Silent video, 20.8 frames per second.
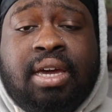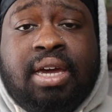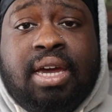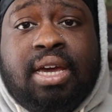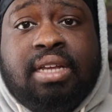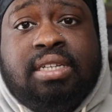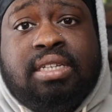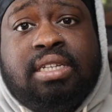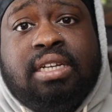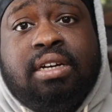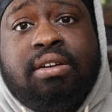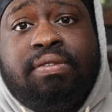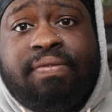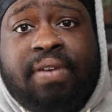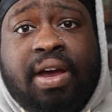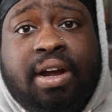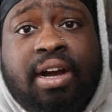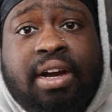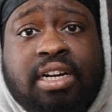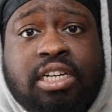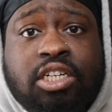It's still
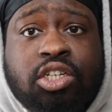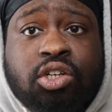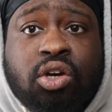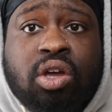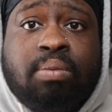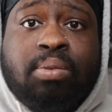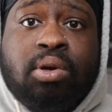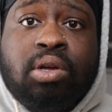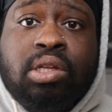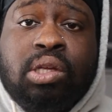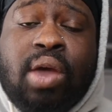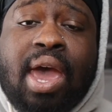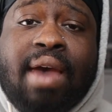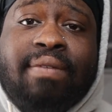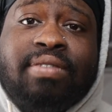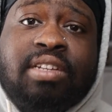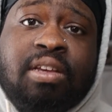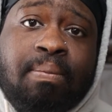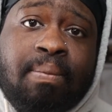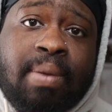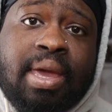fun and enjoyable, and you have
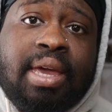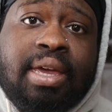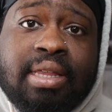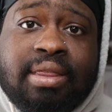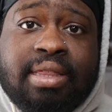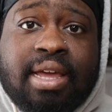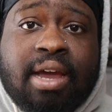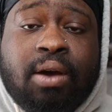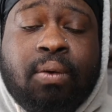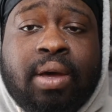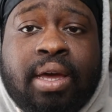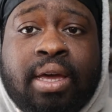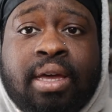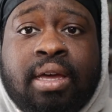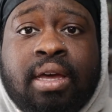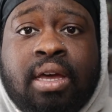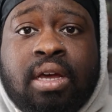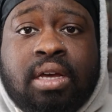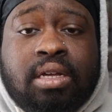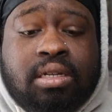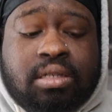to make it that way.
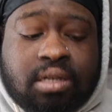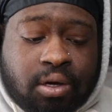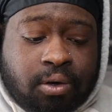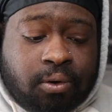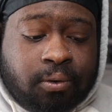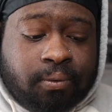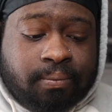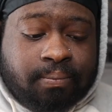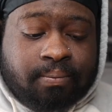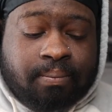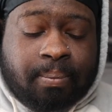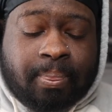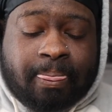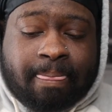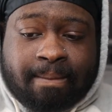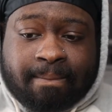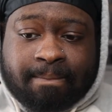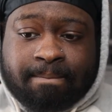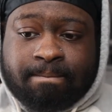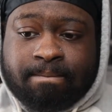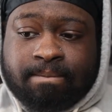So
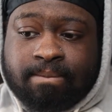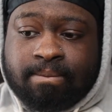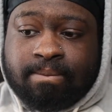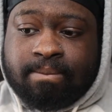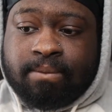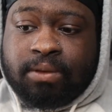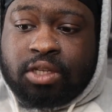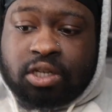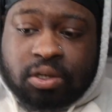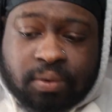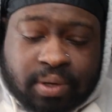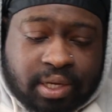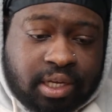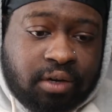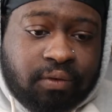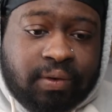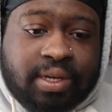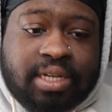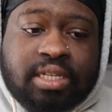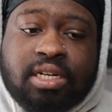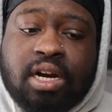doing your
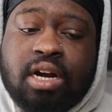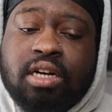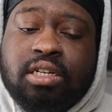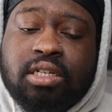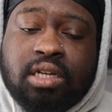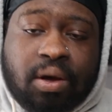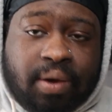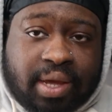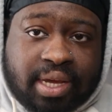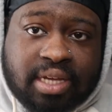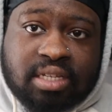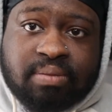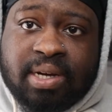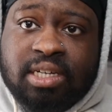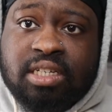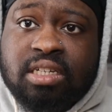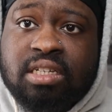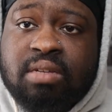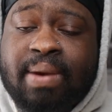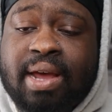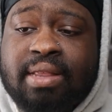research, knowing as much
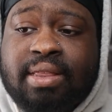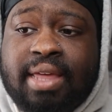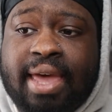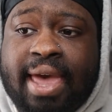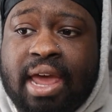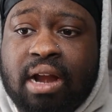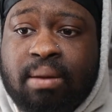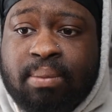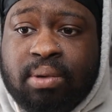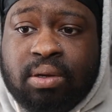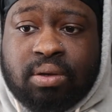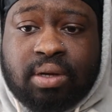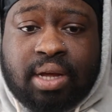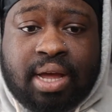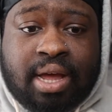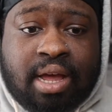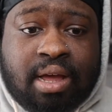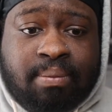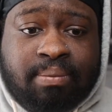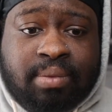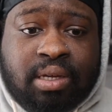as about the animal,
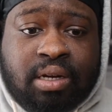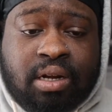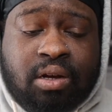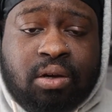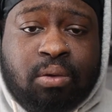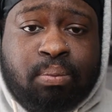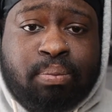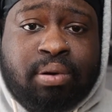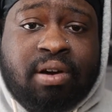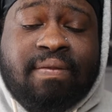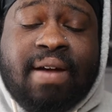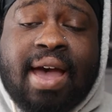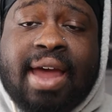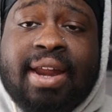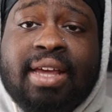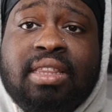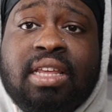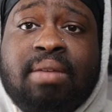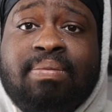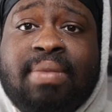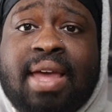
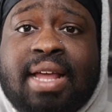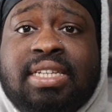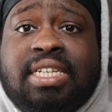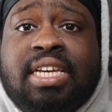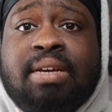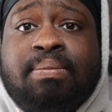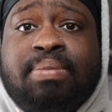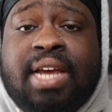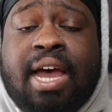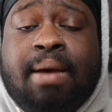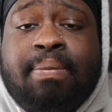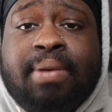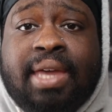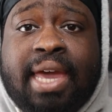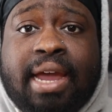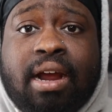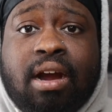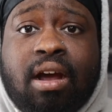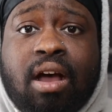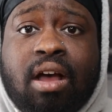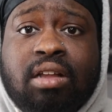providing them that tip-top
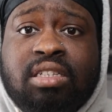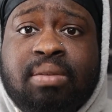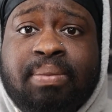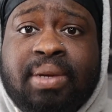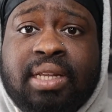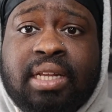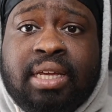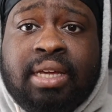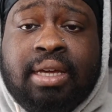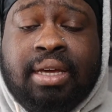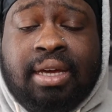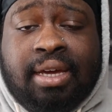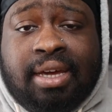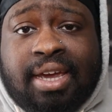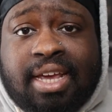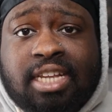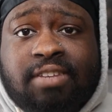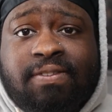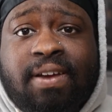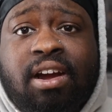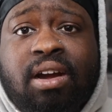care, ultimately,
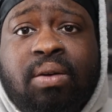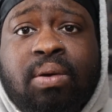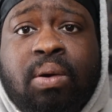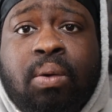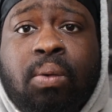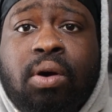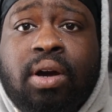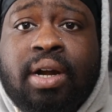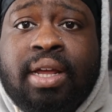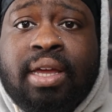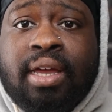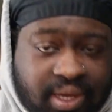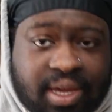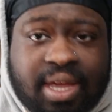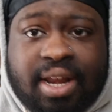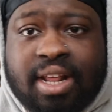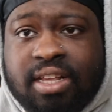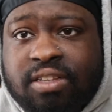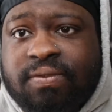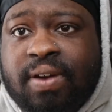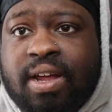it's very rewarding. It
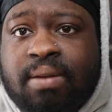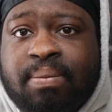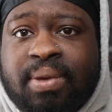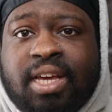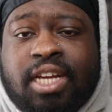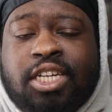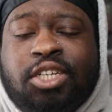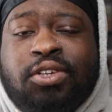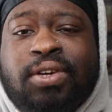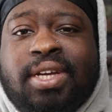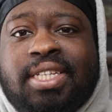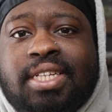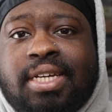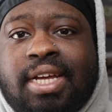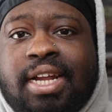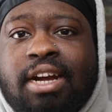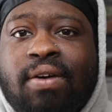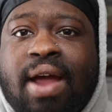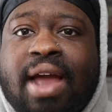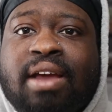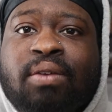is fun because you get to
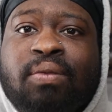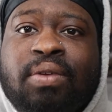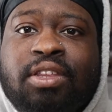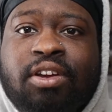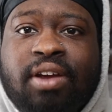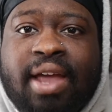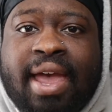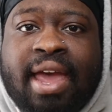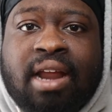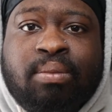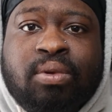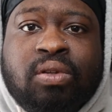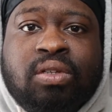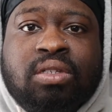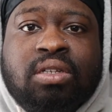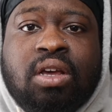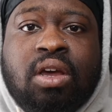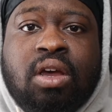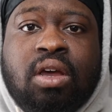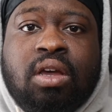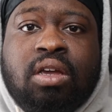interact with your animals,
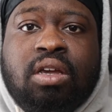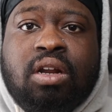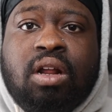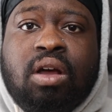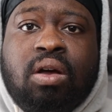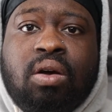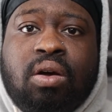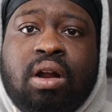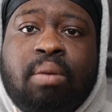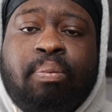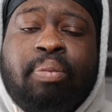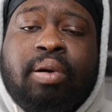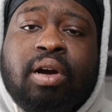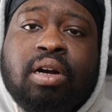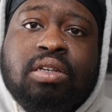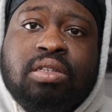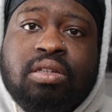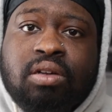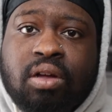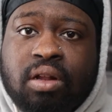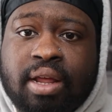on a
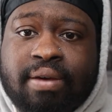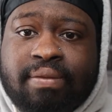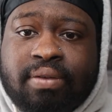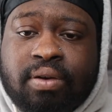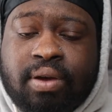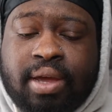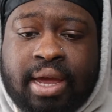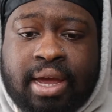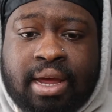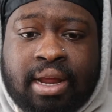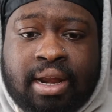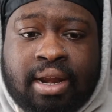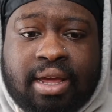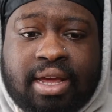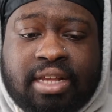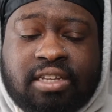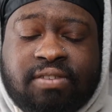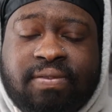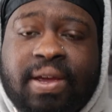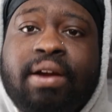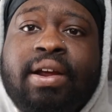personal level, and
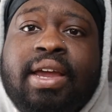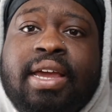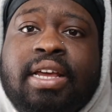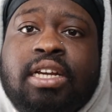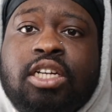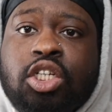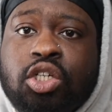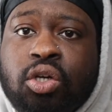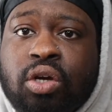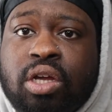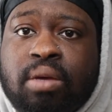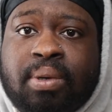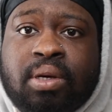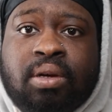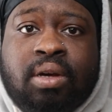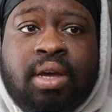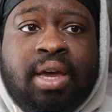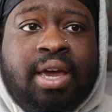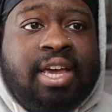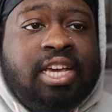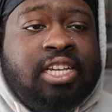it's very
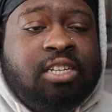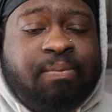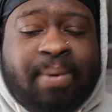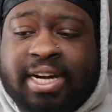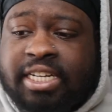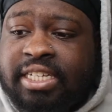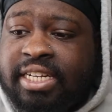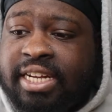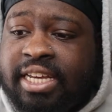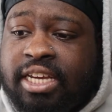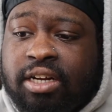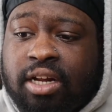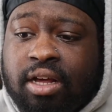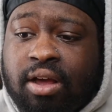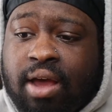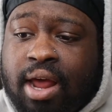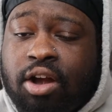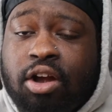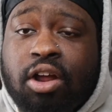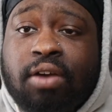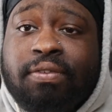enjoyable. Especially,
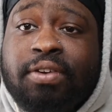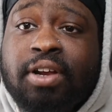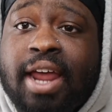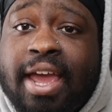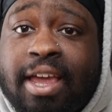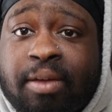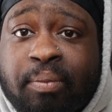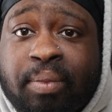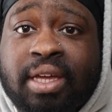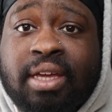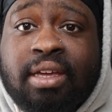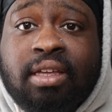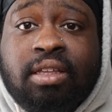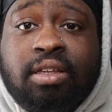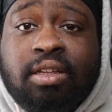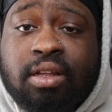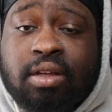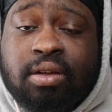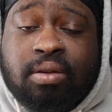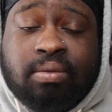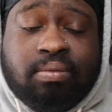I don't know if you're like me,
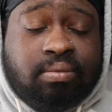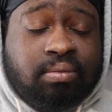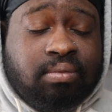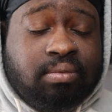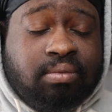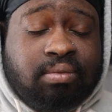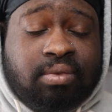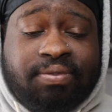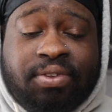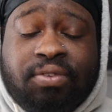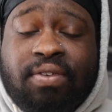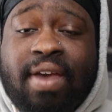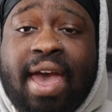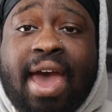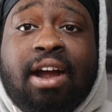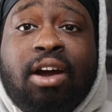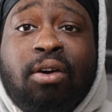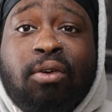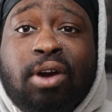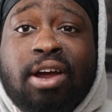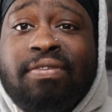if you had
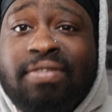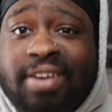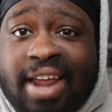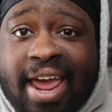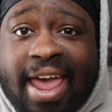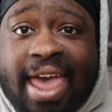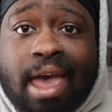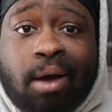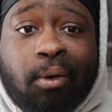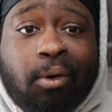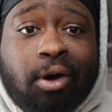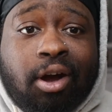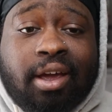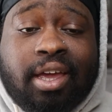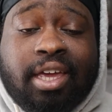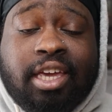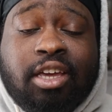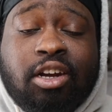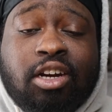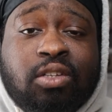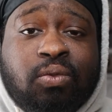a rough day at work
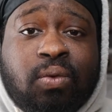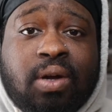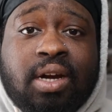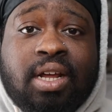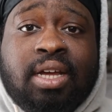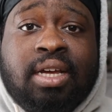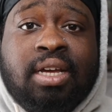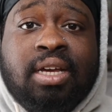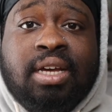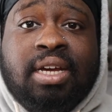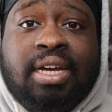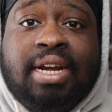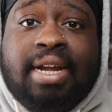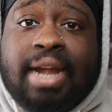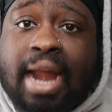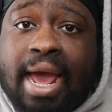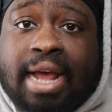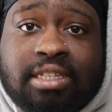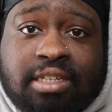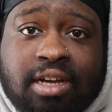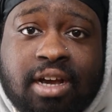and you just want to
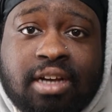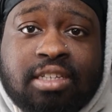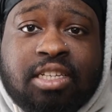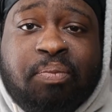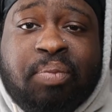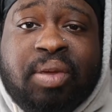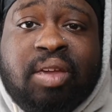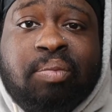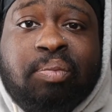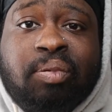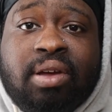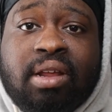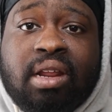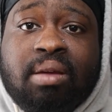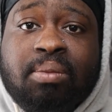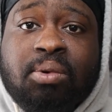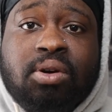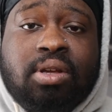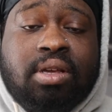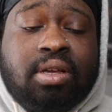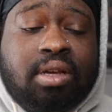not talk to people
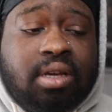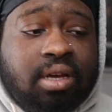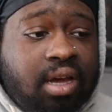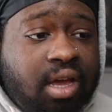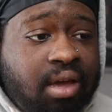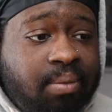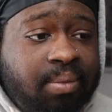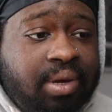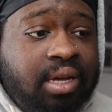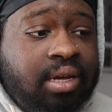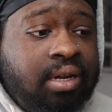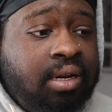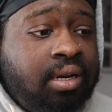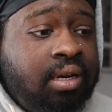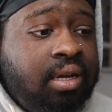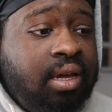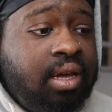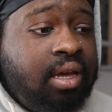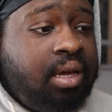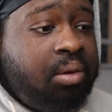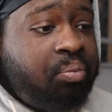anymore, you can come in,
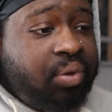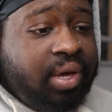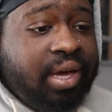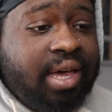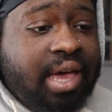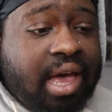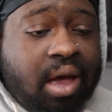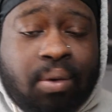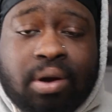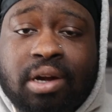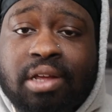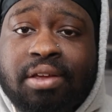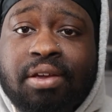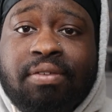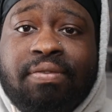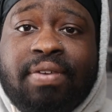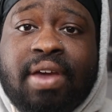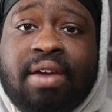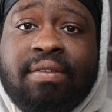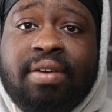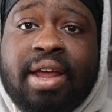pick out one of your
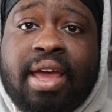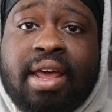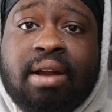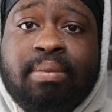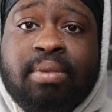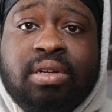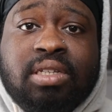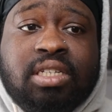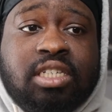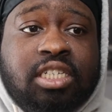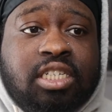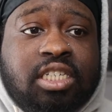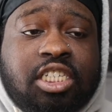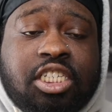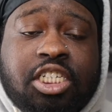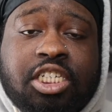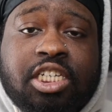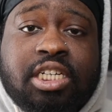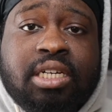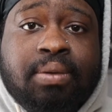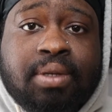favorite animals and just
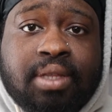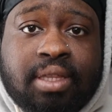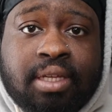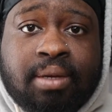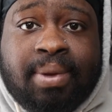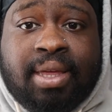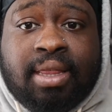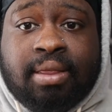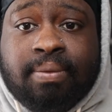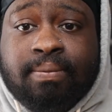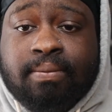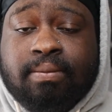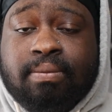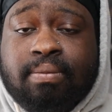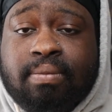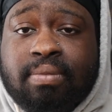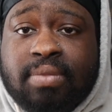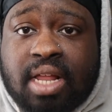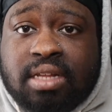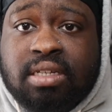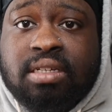chill with them. And
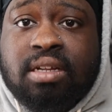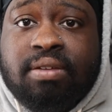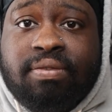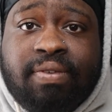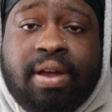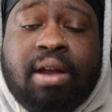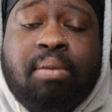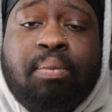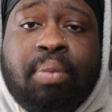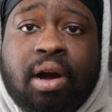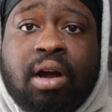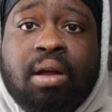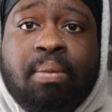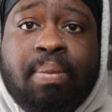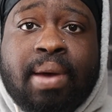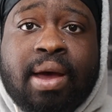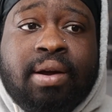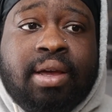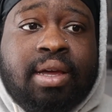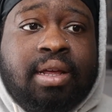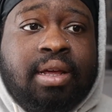that's the fun part
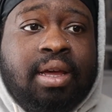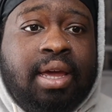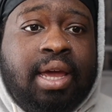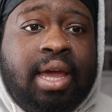about it.